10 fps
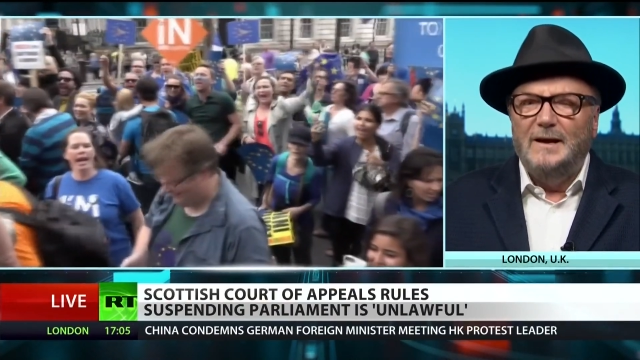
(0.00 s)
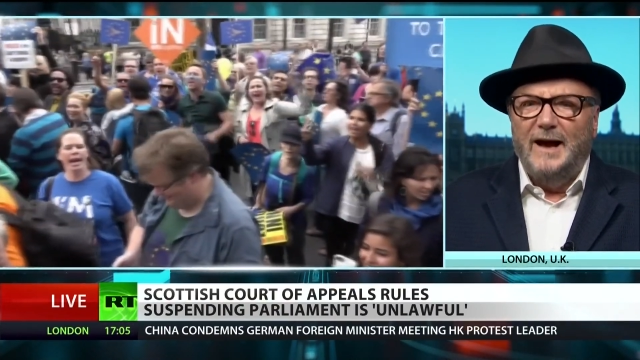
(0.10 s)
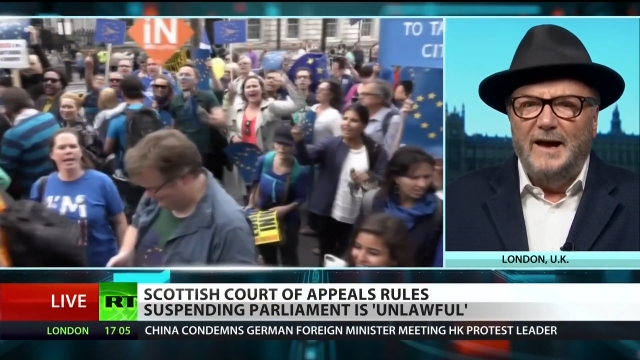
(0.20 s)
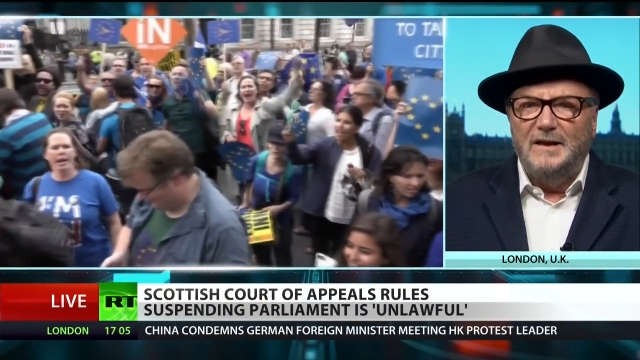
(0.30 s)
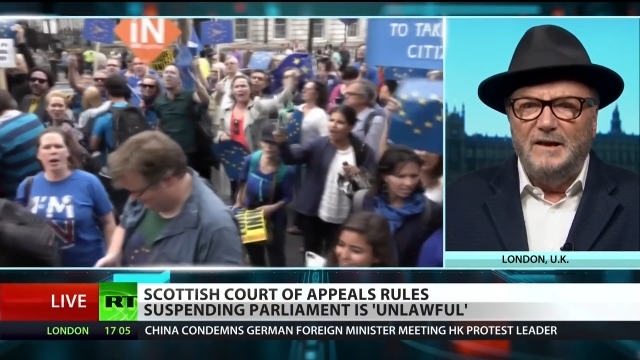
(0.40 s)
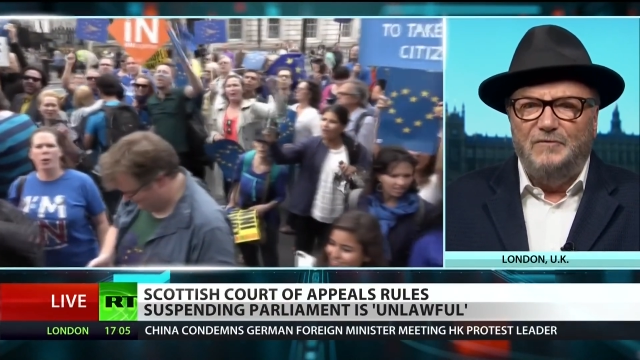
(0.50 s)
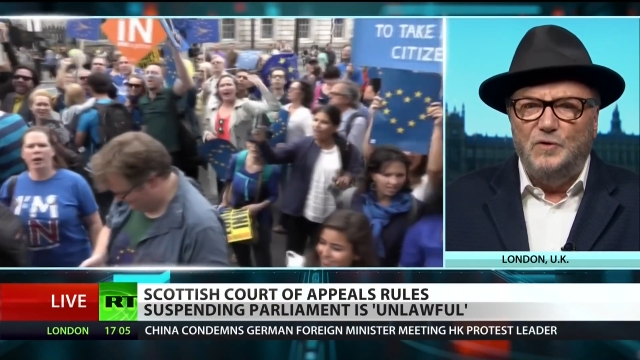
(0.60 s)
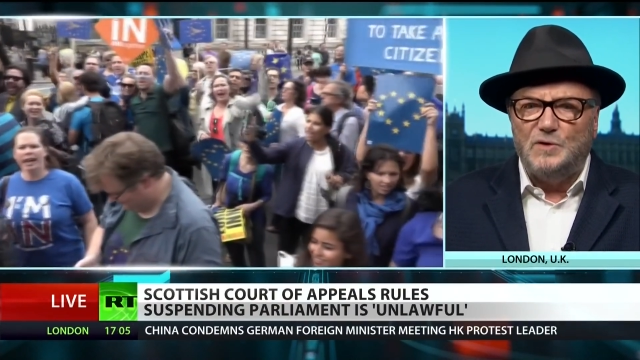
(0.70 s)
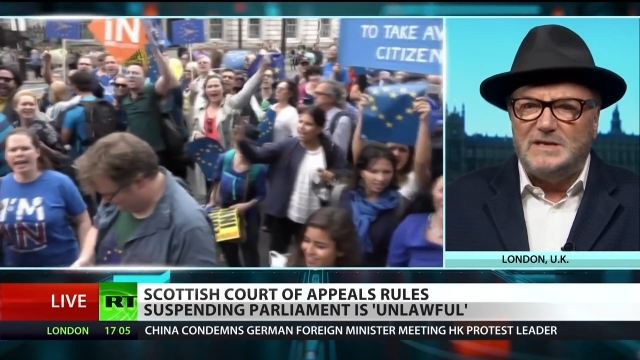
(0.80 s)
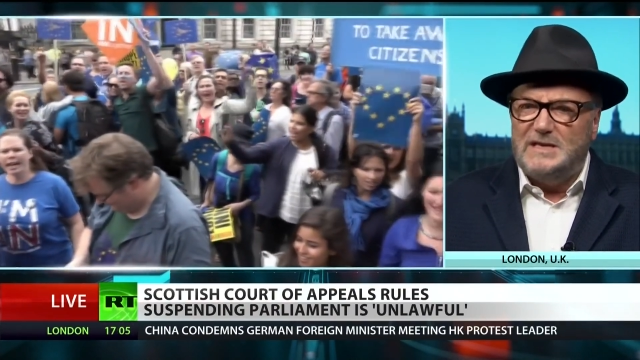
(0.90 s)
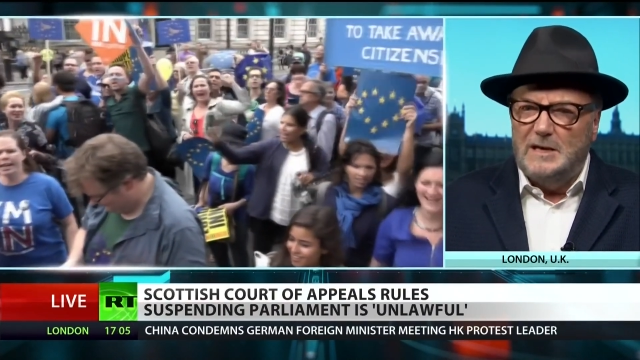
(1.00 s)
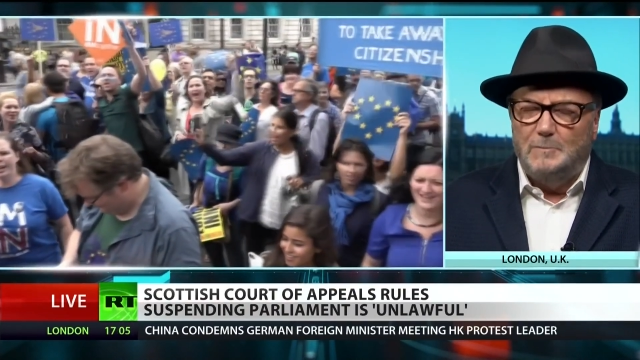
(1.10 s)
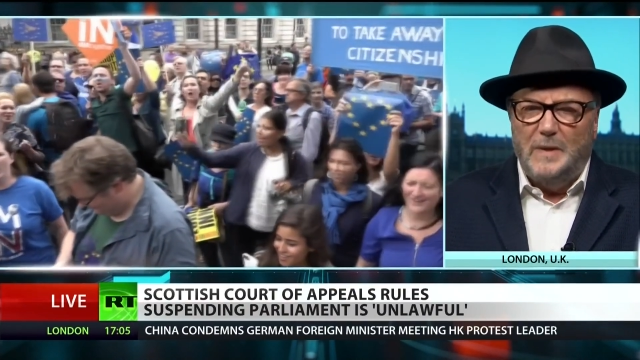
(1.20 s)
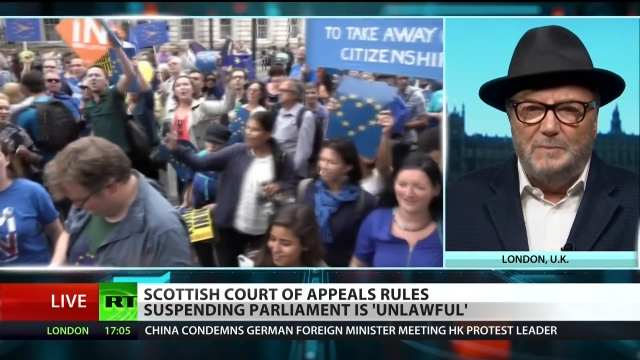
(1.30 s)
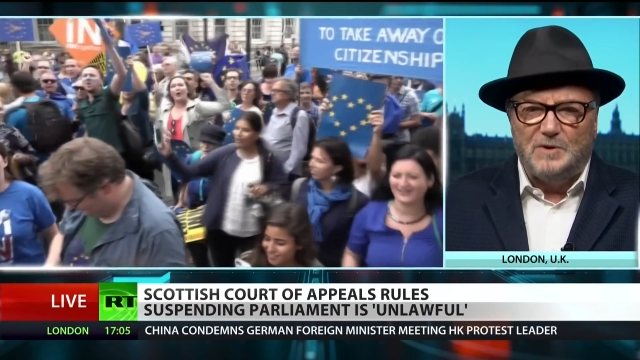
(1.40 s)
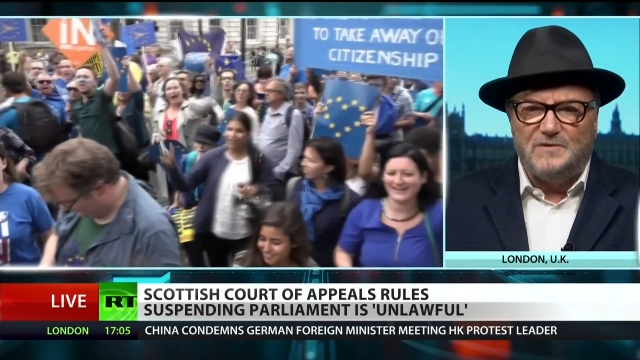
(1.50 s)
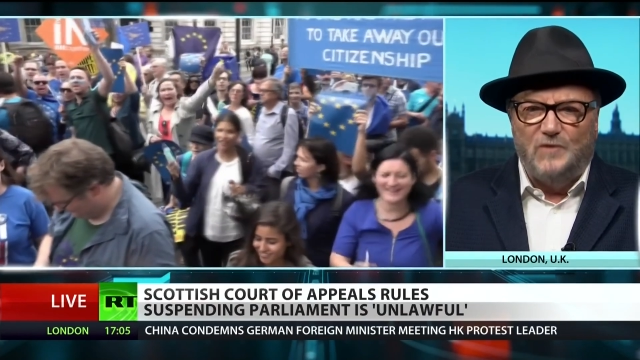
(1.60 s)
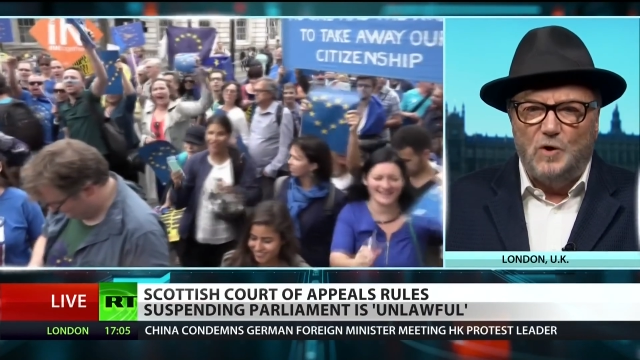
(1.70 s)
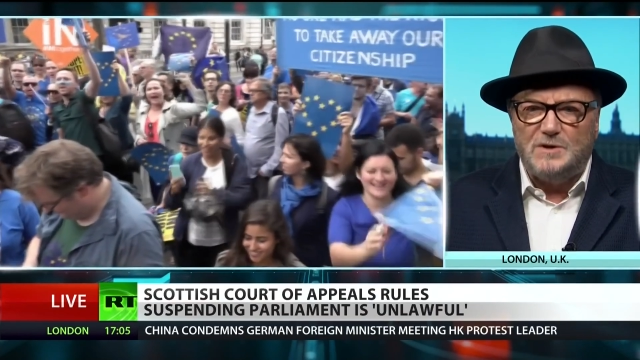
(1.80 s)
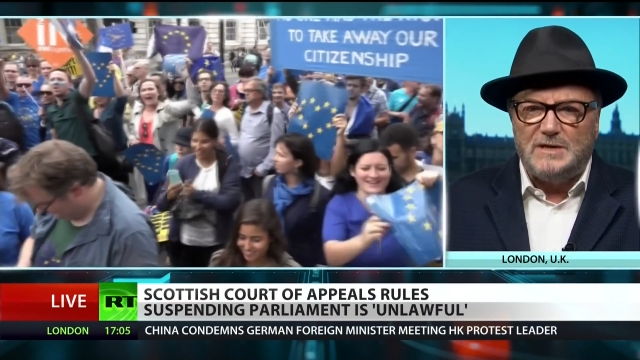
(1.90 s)
And if you steal people's
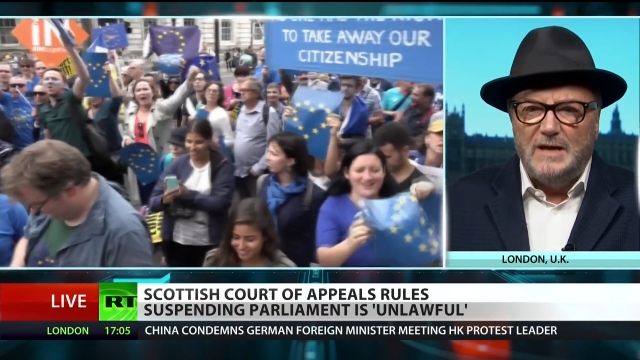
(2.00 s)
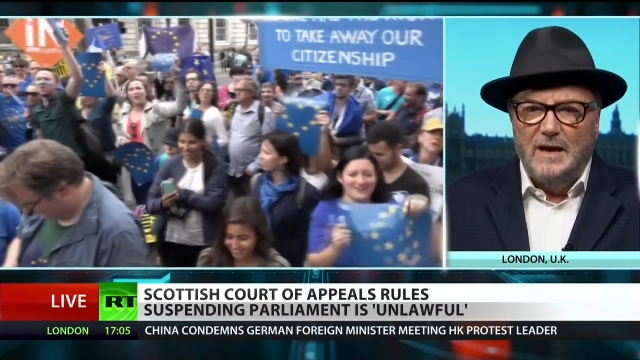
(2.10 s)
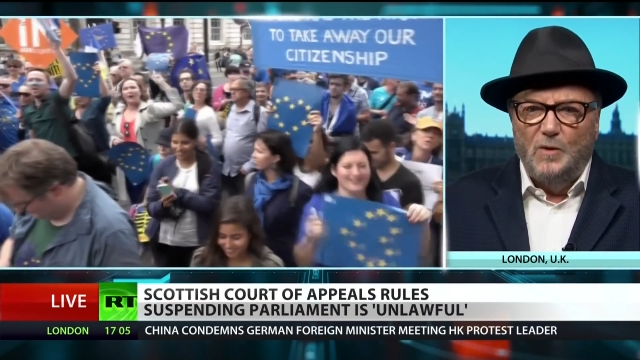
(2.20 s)
votes,